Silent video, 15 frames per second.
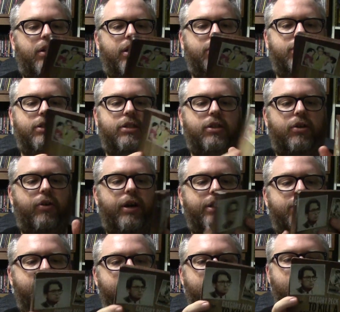It's just a
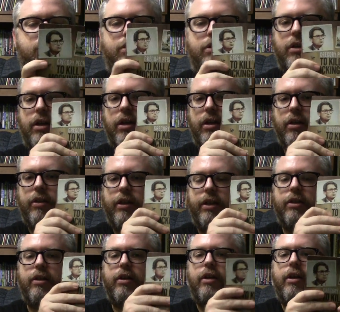great uh,
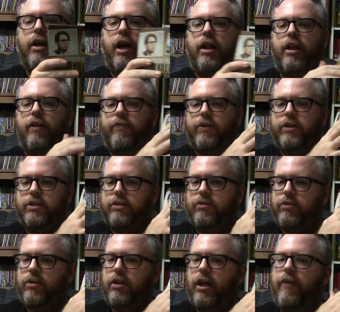thing to... I love it.
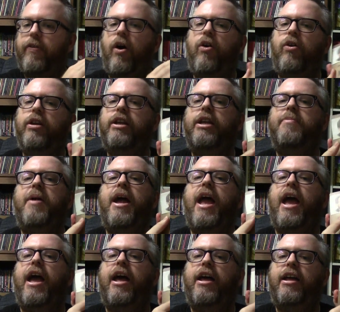Just love holding it in my
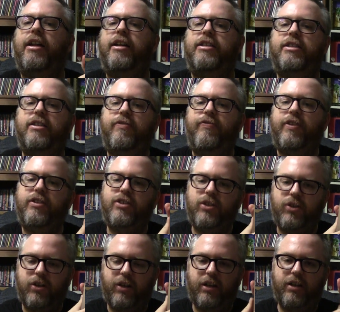hand. It just feels
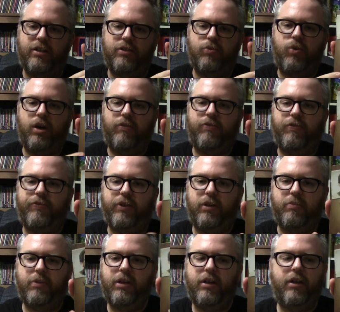so good. This wonderful
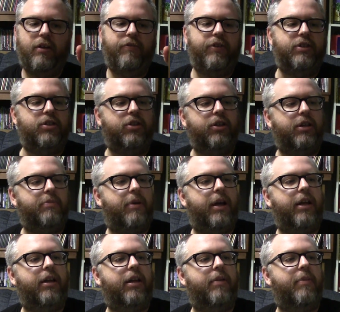film feels so good in
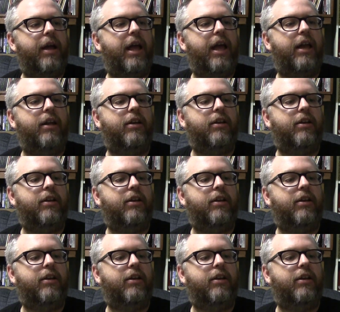my in my hand.